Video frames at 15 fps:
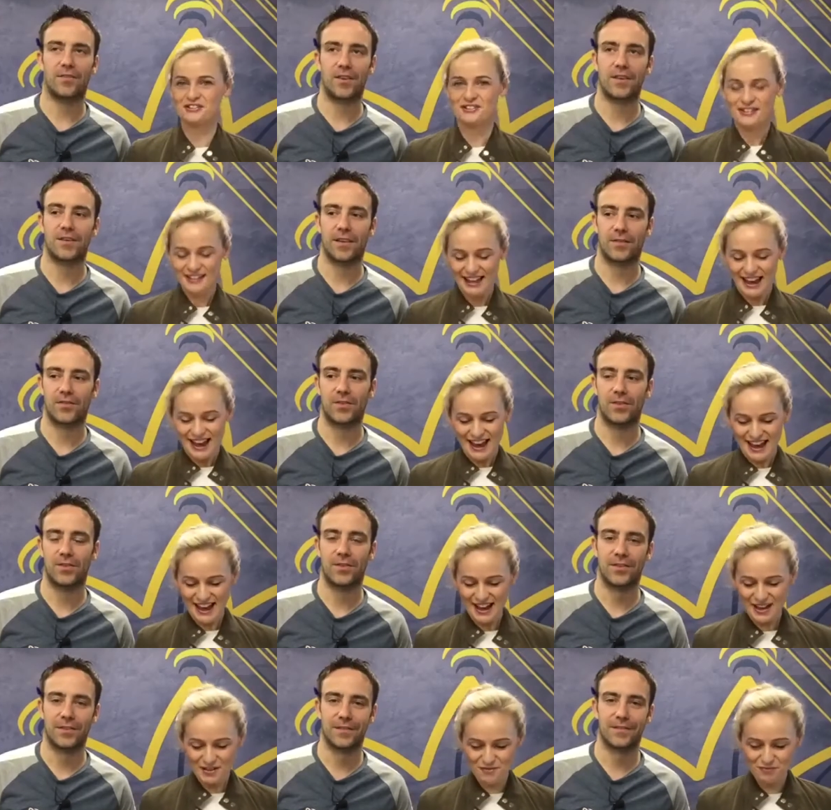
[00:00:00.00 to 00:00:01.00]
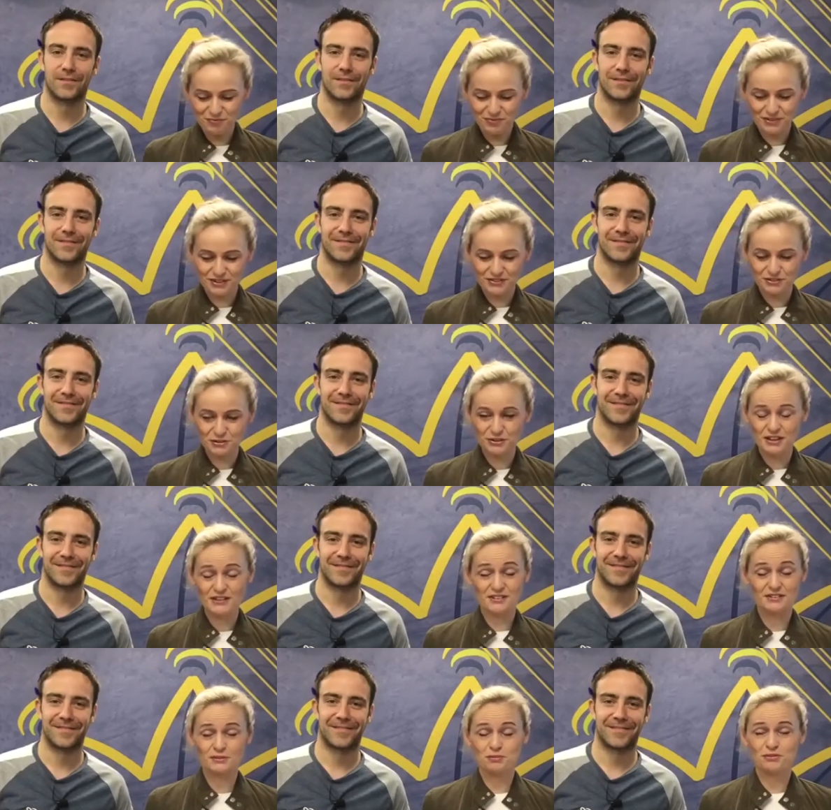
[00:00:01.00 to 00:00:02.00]
Speaker 1: things. Right, um, so yeah,
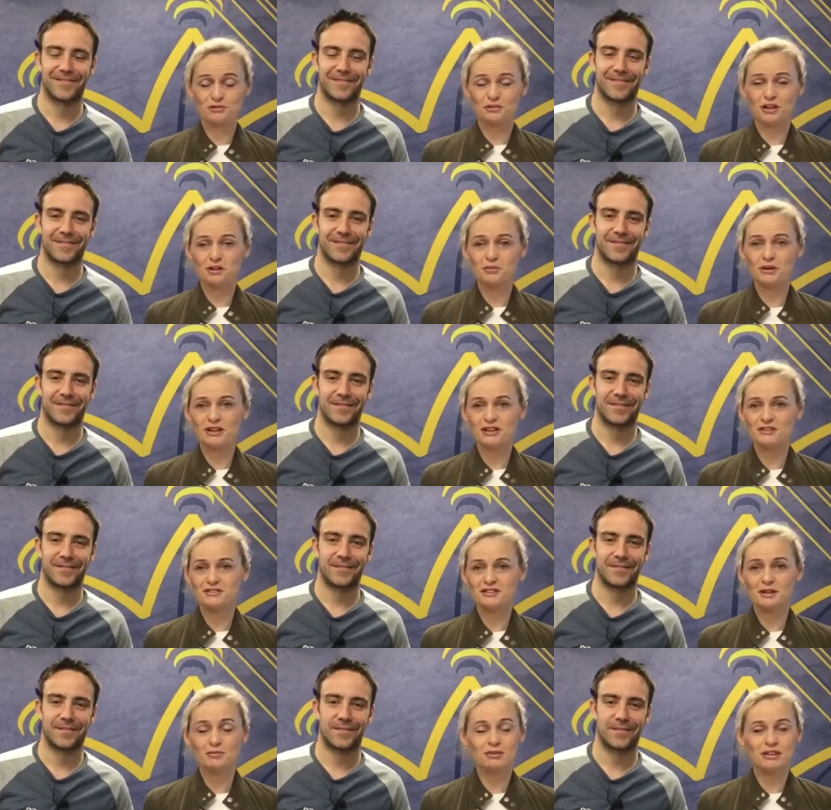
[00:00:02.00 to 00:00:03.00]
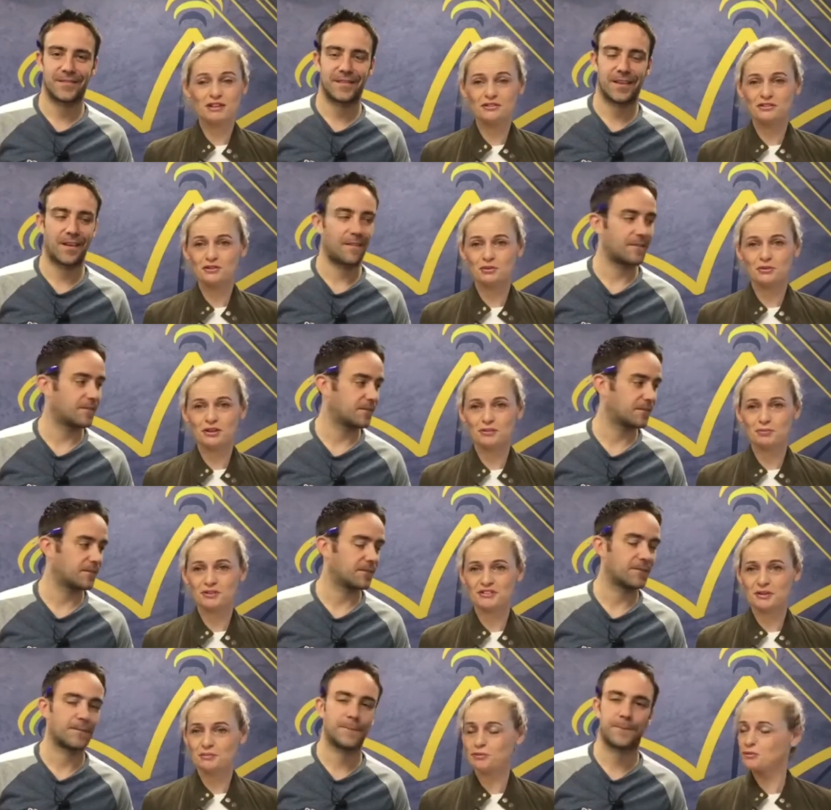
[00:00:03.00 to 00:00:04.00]
that's what's going on in my life today. But let us know what,
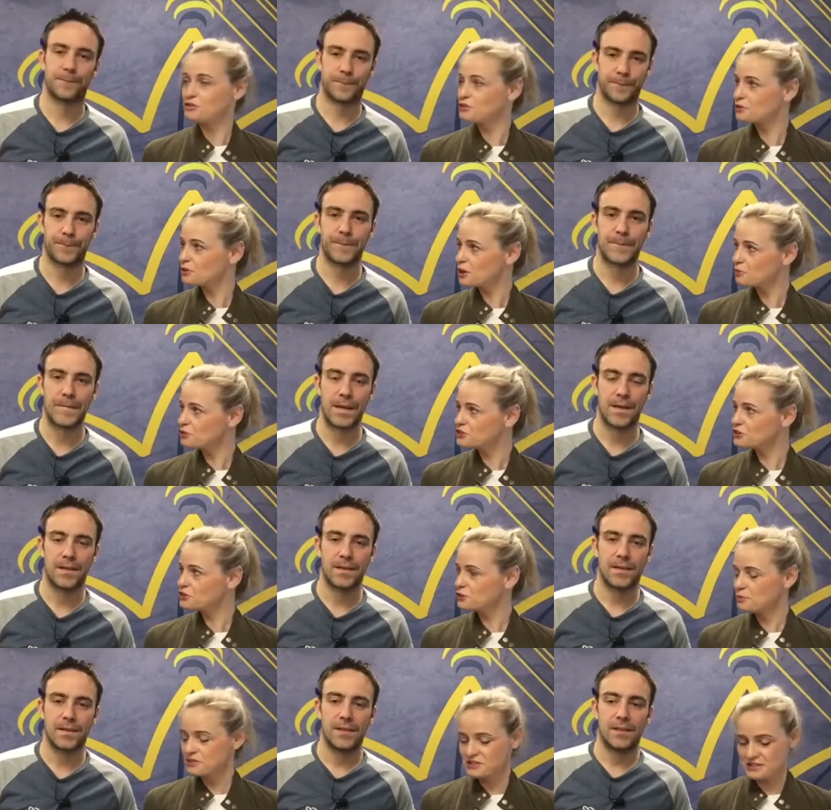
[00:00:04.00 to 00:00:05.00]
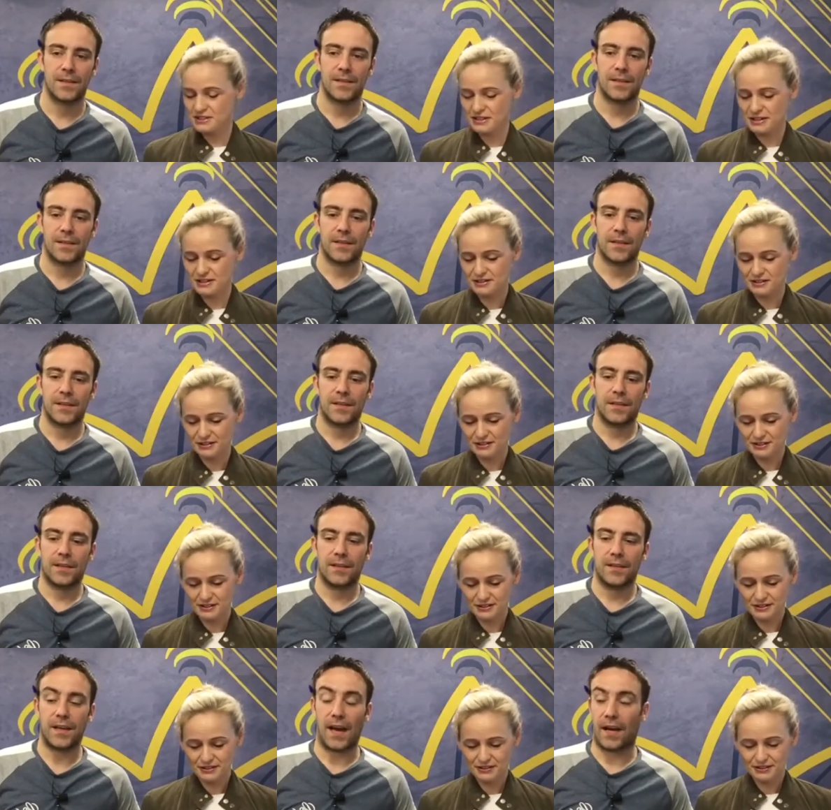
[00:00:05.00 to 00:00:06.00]
what's happening with you. How about you? Are you busy today?
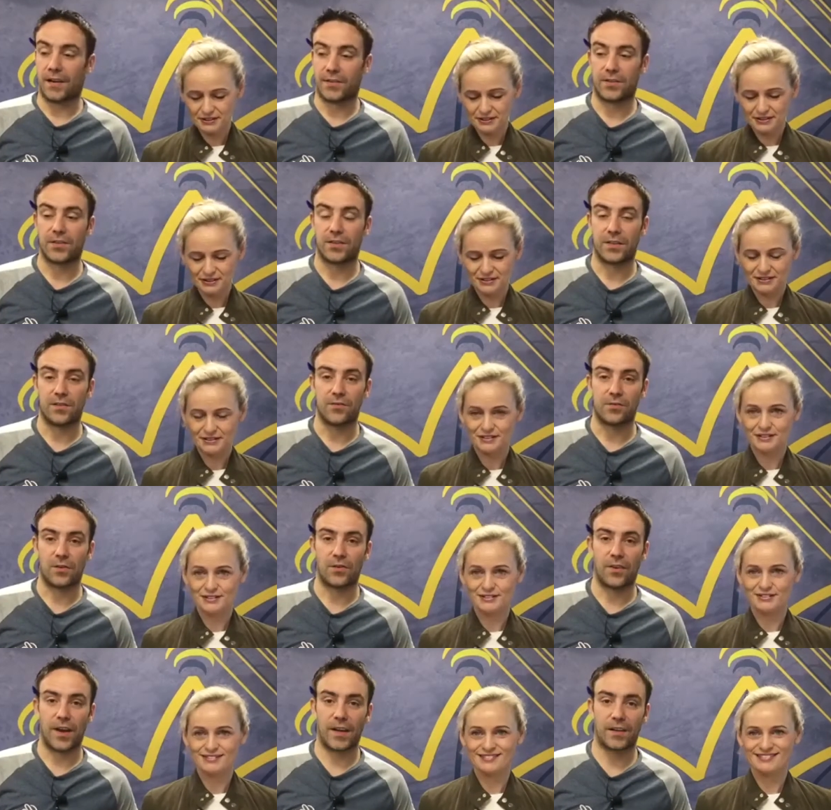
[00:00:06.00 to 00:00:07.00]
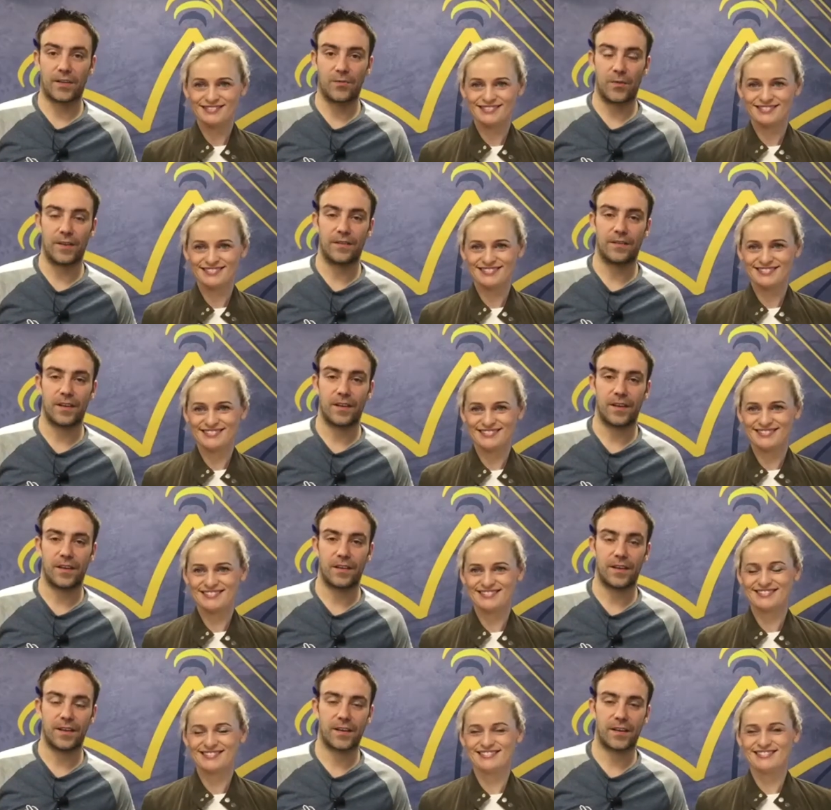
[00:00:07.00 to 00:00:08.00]
Speaker 2: Yeah, just the usual crack. Wednesday and
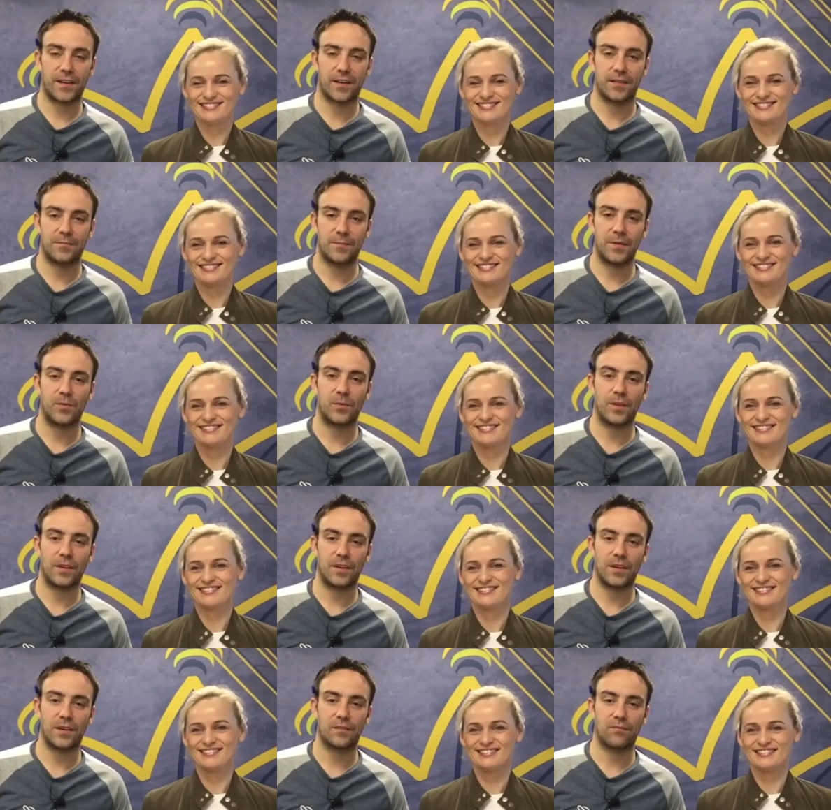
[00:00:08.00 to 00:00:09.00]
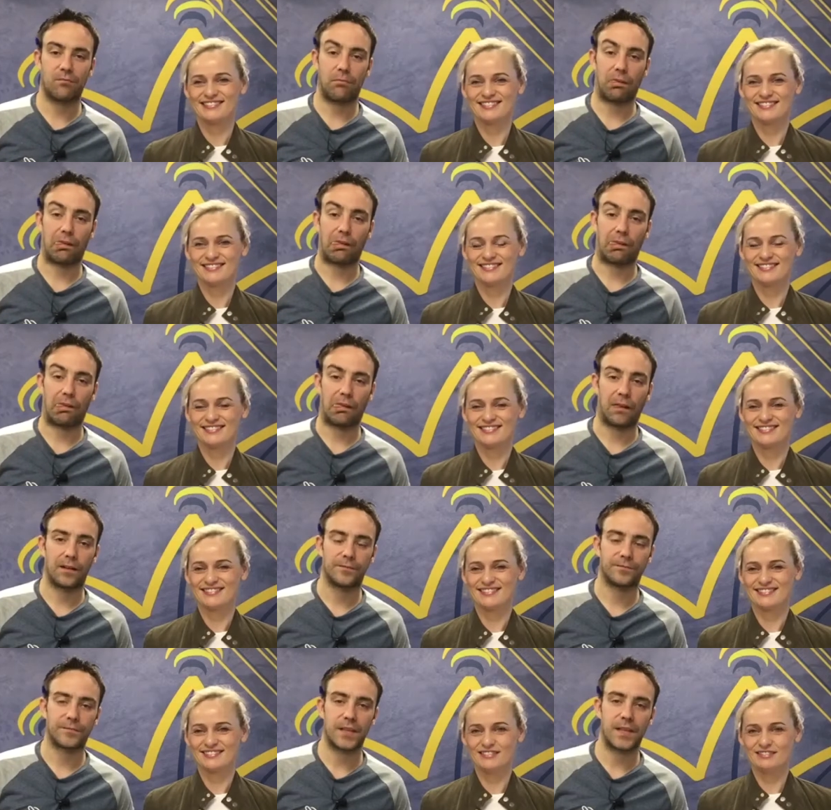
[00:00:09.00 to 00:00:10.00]
all that kind of midweek kind of well.
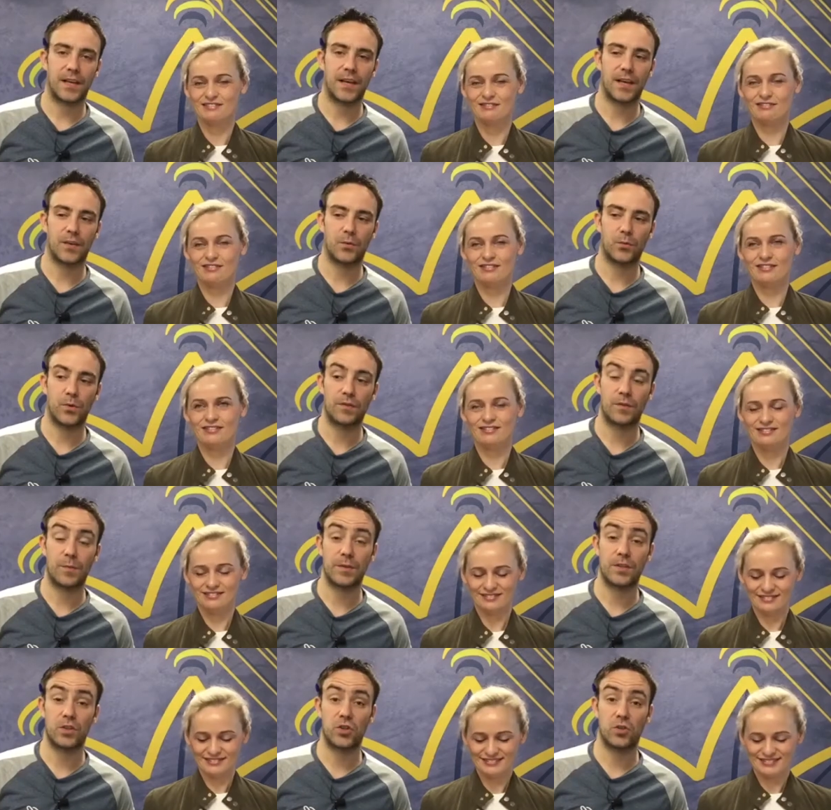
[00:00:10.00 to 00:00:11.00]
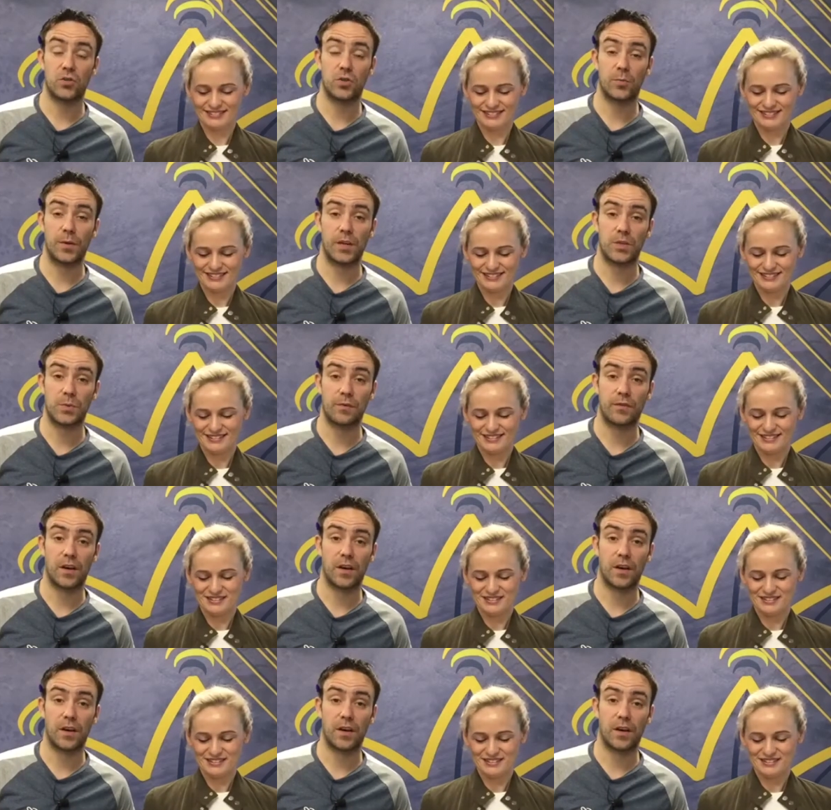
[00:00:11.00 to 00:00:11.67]
Um, we have a busy show though because we've